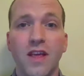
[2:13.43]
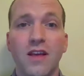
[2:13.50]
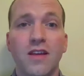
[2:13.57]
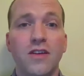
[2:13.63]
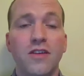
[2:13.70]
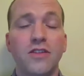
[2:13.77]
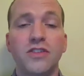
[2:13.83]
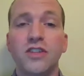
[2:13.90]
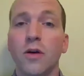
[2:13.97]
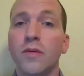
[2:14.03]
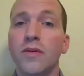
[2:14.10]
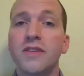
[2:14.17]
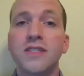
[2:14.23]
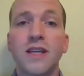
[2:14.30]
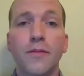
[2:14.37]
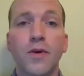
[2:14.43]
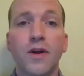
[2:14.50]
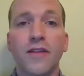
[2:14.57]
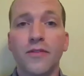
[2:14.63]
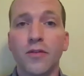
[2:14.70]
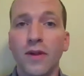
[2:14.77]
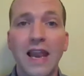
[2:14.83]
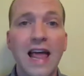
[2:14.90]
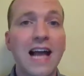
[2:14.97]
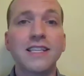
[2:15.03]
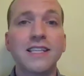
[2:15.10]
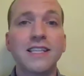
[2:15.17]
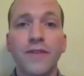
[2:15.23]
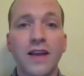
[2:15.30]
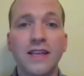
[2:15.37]
You start with somewhat of a
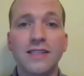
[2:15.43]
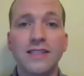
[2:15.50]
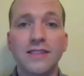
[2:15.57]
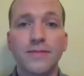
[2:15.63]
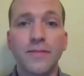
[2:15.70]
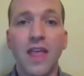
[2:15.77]
relaxed face